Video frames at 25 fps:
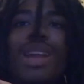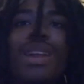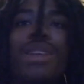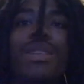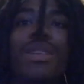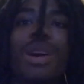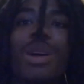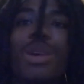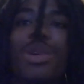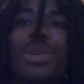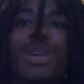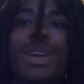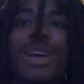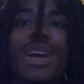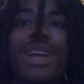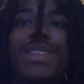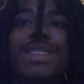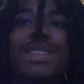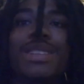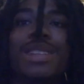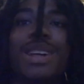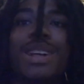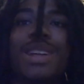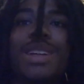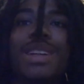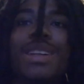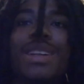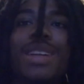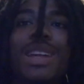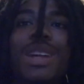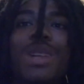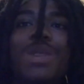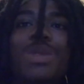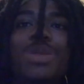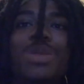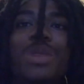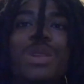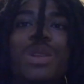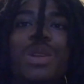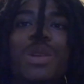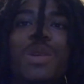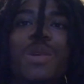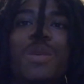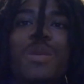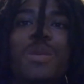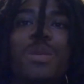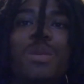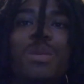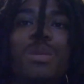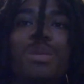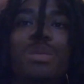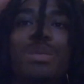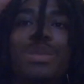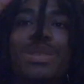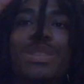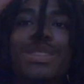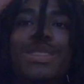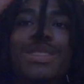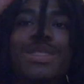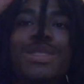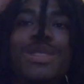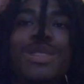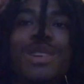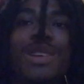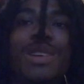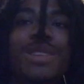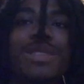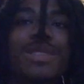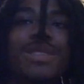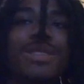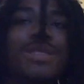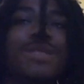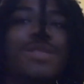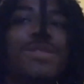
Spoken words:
I'll catch y'all in the next video. Peace of trials.